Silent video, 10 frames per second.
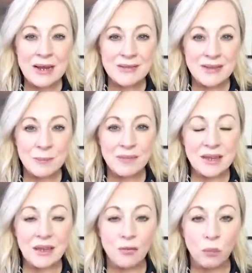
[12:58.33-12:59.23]
seems to
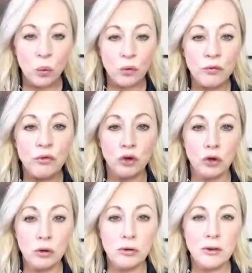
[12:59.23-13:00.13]
give more
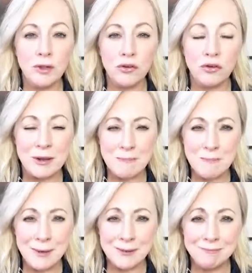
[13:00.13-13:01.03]
fuel to the dream.